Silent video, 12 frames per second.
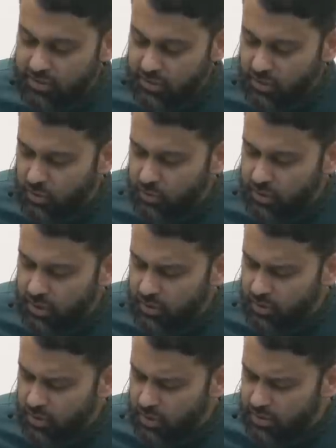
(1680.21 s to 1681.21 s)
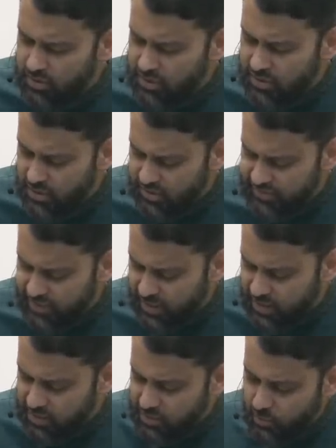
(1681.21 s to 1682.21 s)
ago here in our city of
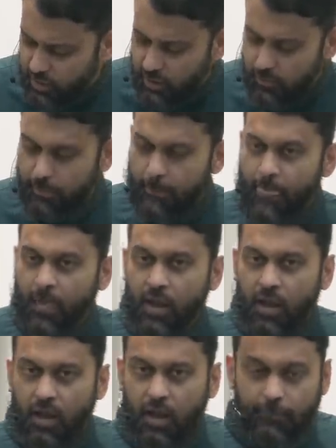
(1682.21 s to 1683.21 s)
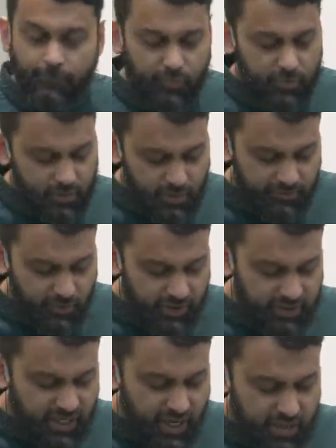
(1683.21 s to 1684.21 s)
Dallas, where very
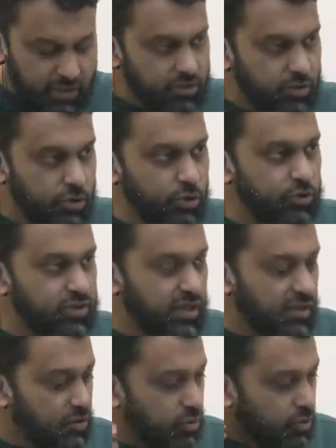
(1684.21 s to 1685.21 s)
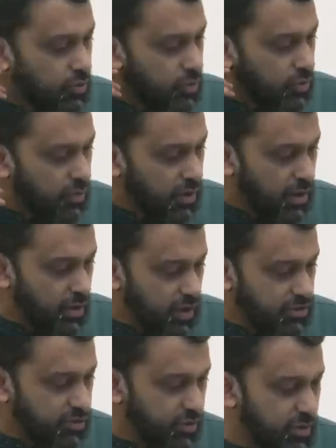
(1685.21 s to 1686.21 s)
sad news that a
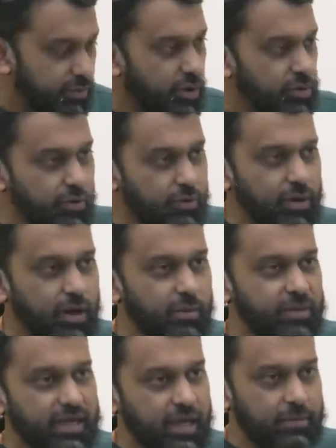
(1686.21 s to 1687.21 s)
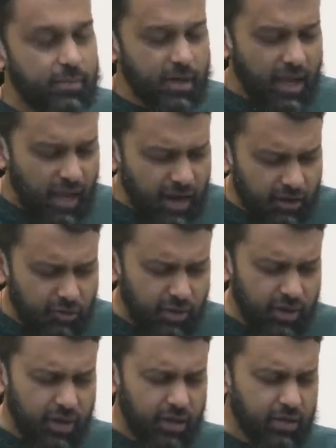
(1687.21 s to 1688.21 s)
certain brother became
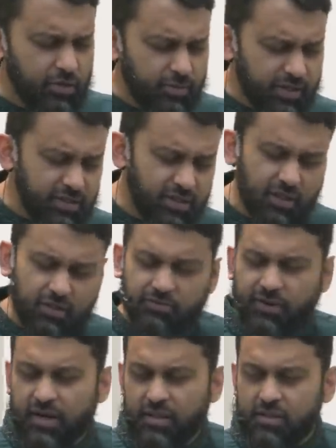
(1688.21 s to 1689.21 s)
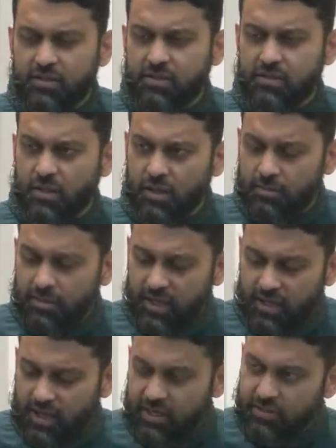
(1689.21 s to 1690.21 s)
angry in a domestic violence
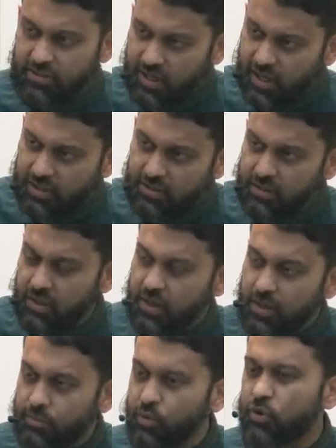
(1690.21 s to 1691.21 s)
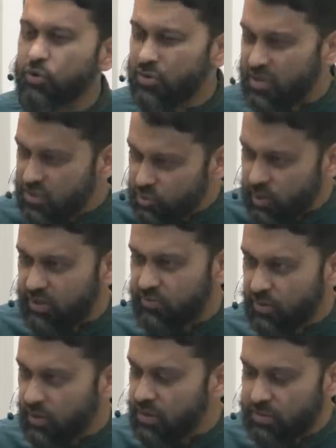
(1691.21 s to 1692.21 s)
case and murdered his wife.
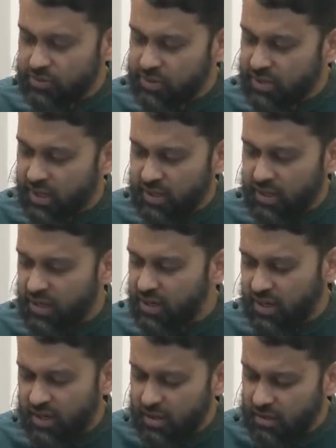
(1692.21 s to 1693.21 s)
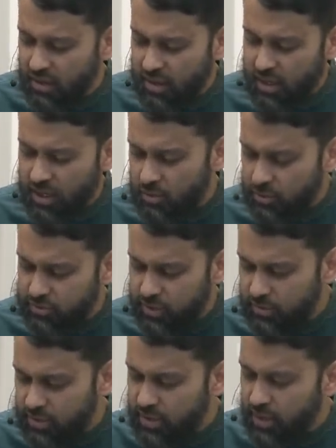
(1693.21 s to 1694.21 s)
Allah musta'an, la ilaha illallah, la hawla illa
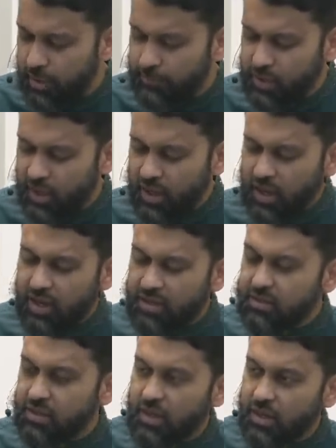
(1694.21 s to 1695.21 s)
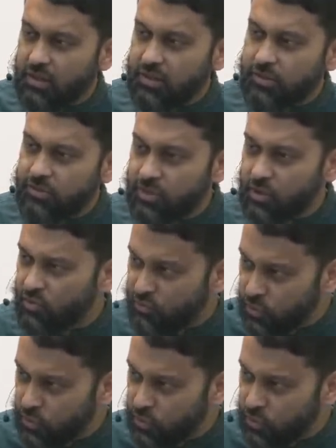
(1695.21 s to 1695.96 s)
billah. And the